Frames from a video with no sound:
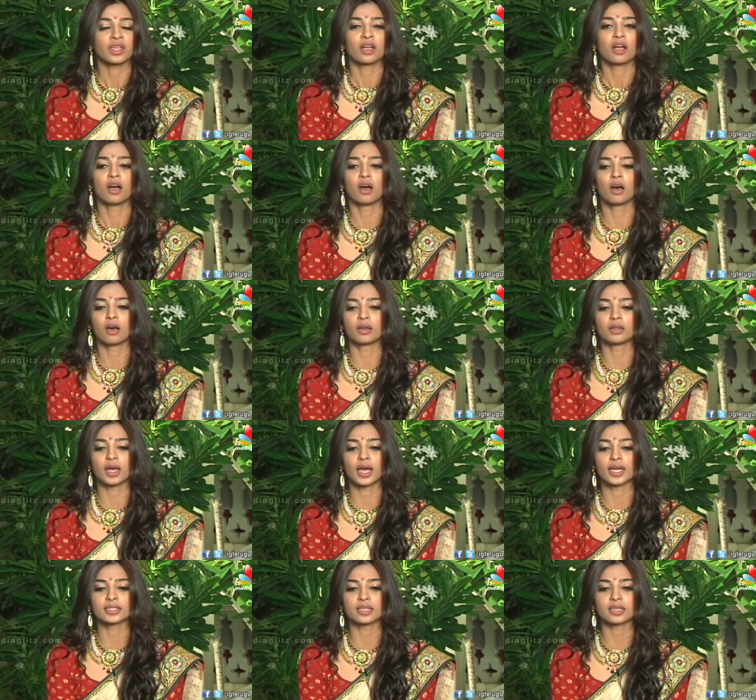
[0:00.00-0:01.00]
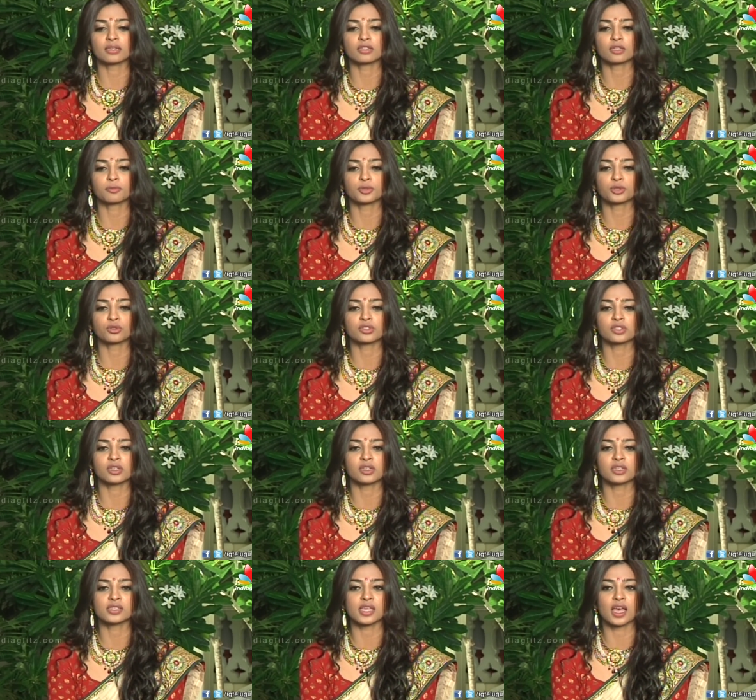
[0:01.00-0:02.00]
Uh, I think the
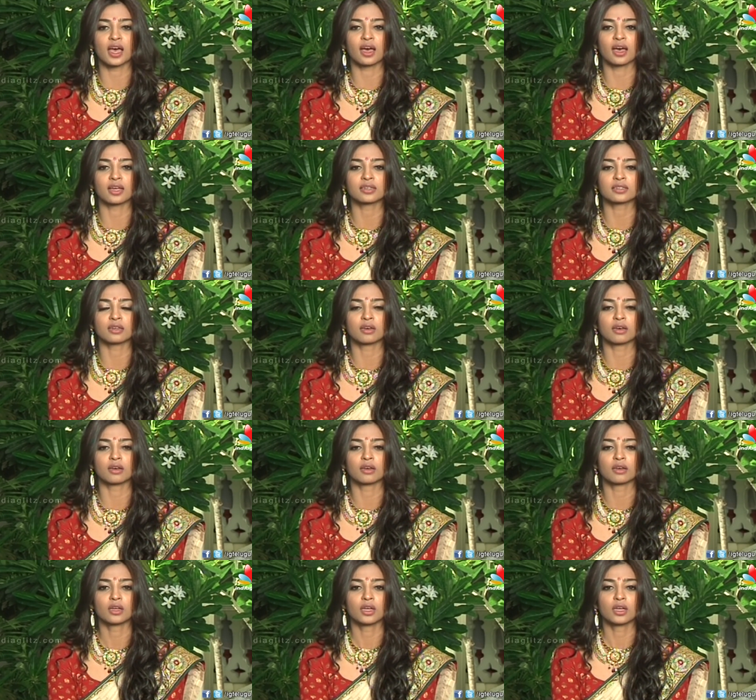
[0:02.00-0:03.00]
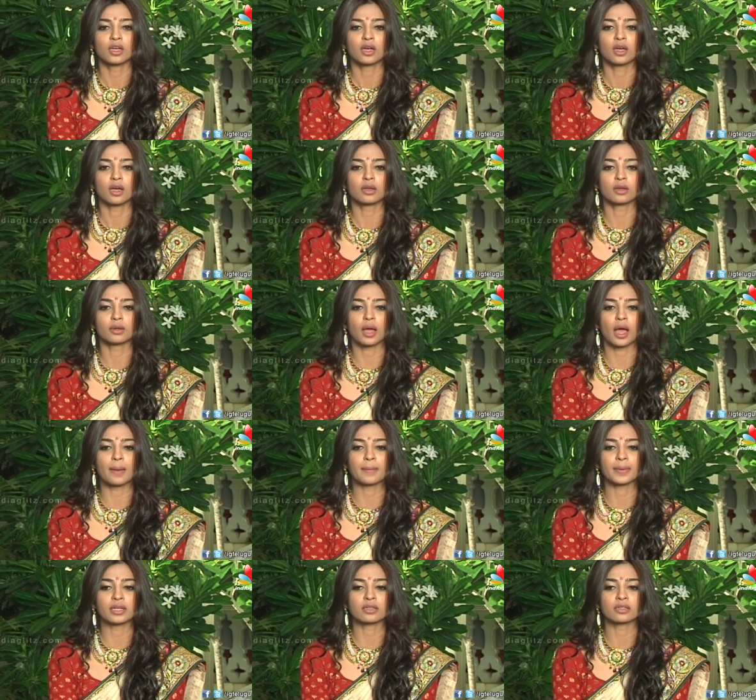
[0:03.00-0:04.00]
producers are uh, I
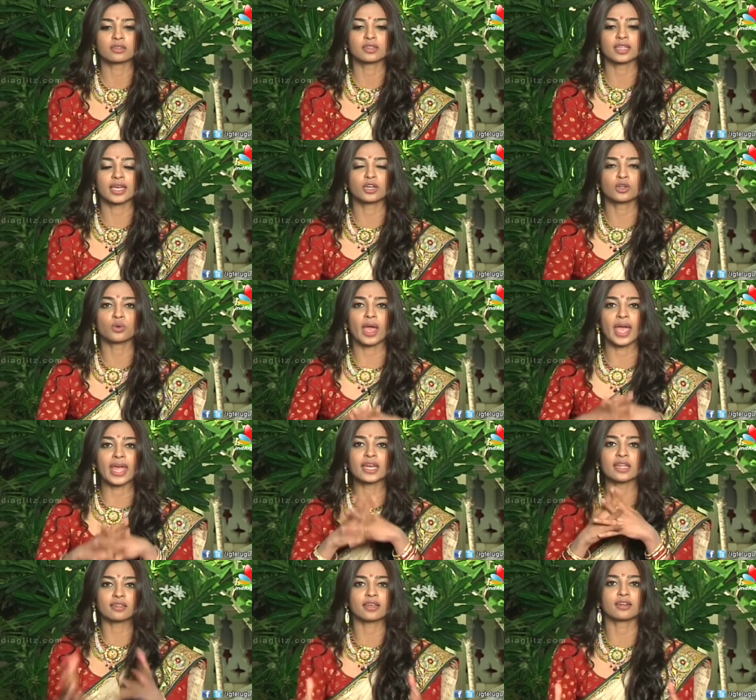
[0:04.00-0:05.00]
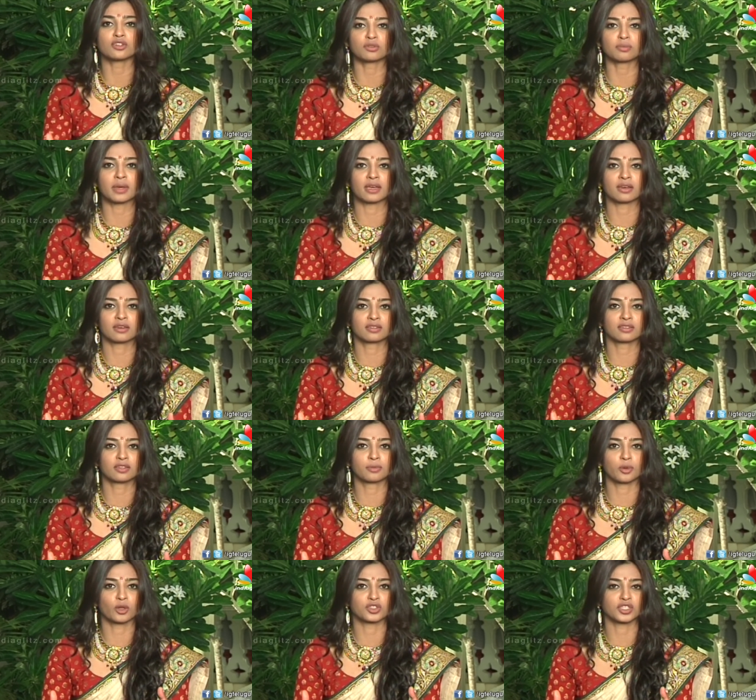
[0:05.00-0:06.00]
mean, they'll do anything to make the
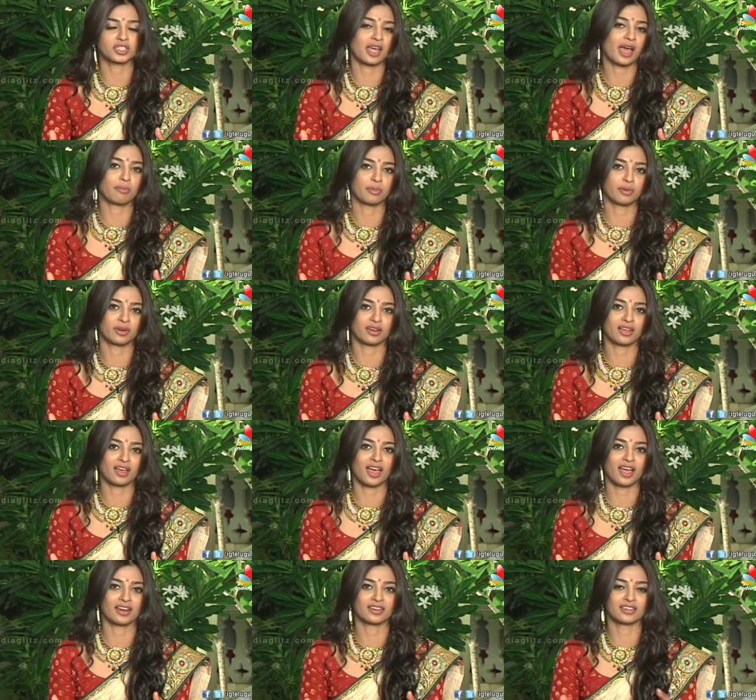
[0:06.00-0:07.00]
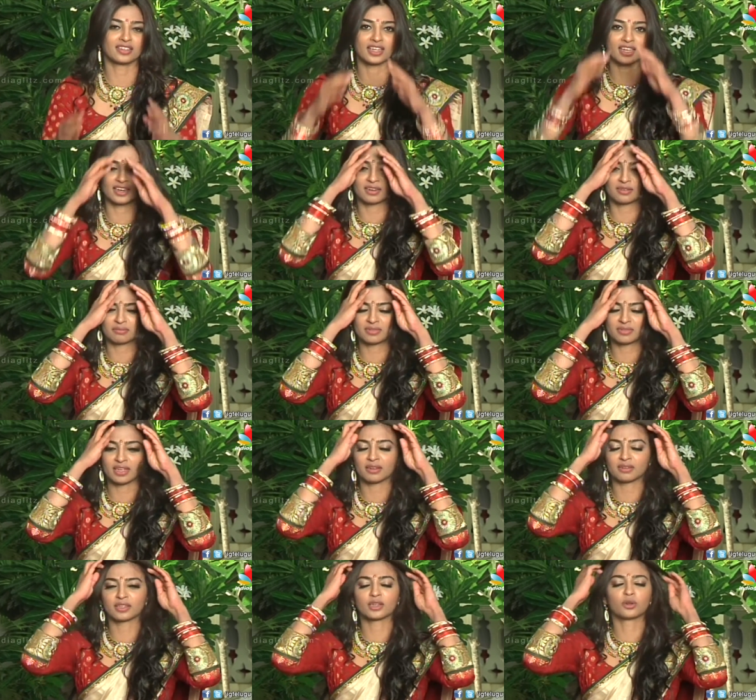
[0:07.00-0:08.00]
project happen, and they'll
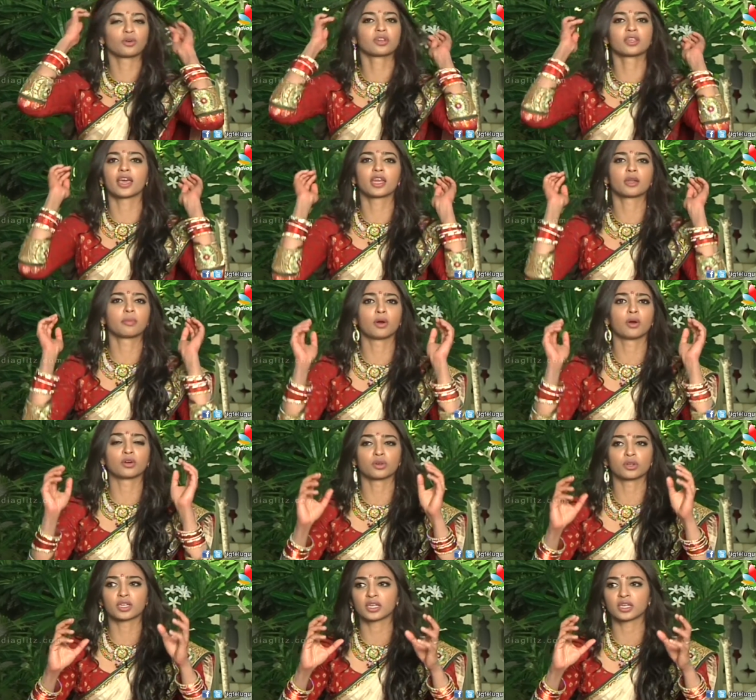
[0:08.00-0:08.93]
they they don't care about